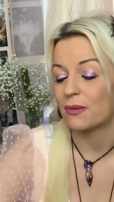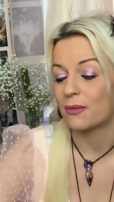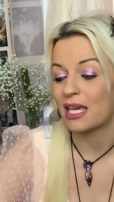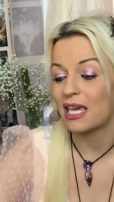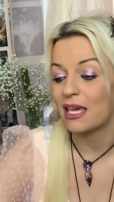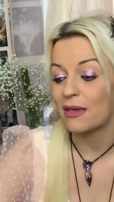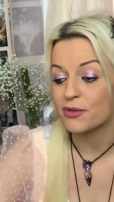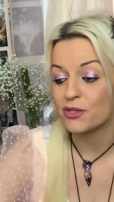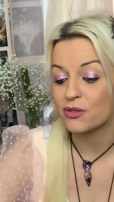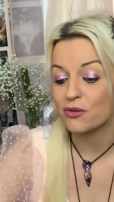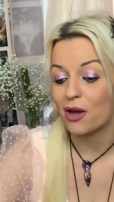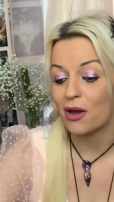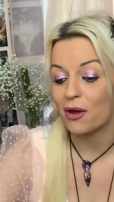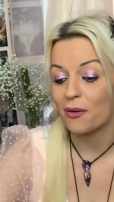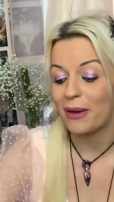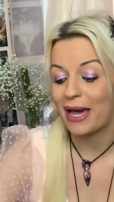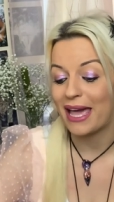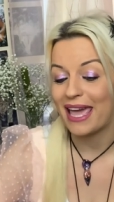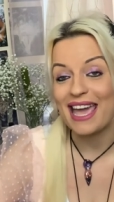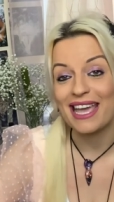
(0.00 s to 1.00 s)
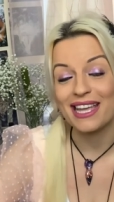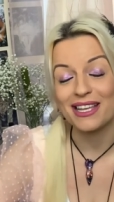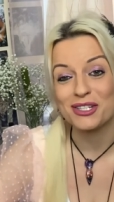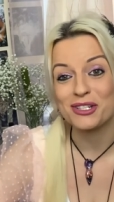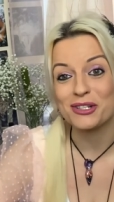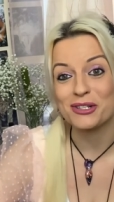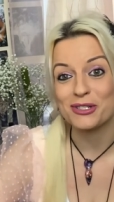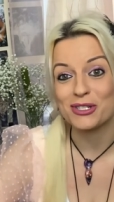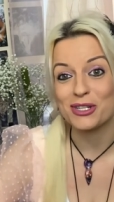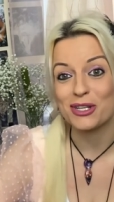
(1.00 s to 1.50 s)
Keep strong, my
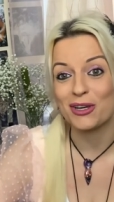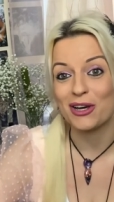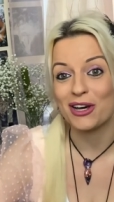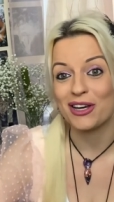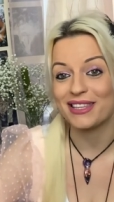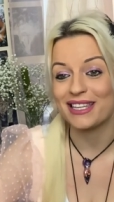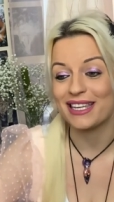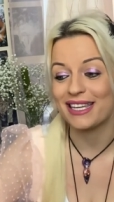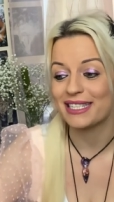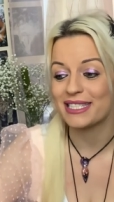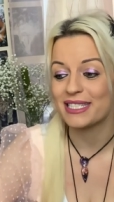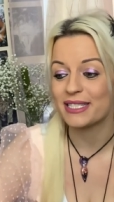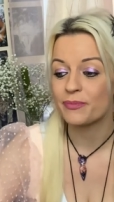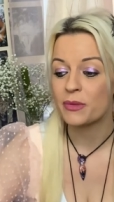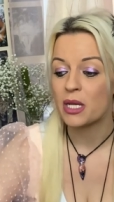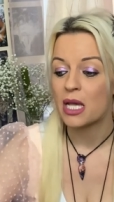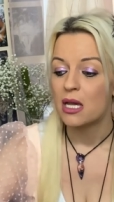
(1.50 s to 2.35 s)
angels, you got this.